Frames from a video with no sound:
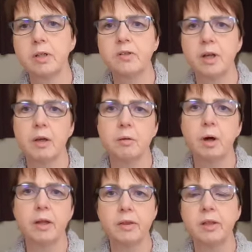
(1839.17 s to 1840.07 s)
So
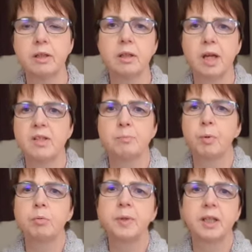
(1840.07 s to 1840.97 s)
I think, yes,
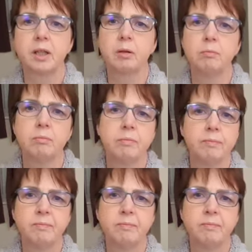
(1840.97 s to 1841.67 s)
probably come